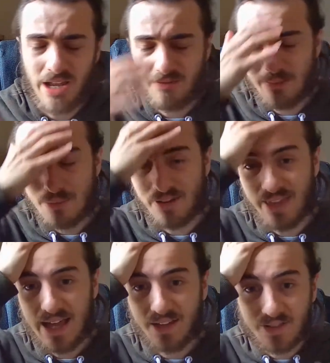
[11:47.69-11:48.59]
I remember
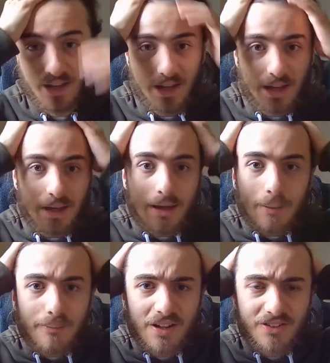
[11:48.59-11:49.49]
that,
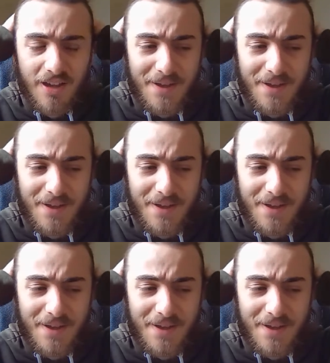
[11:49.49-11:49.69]
but